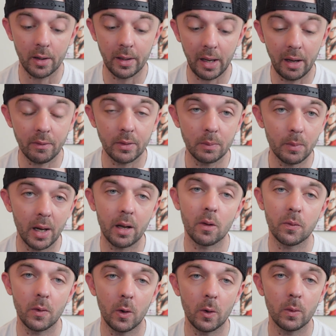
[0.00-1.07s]
And every
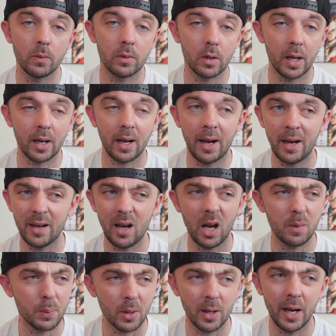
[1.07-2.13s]
microphone, I had
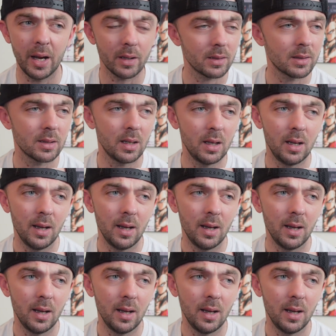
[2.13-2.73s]
HyperX.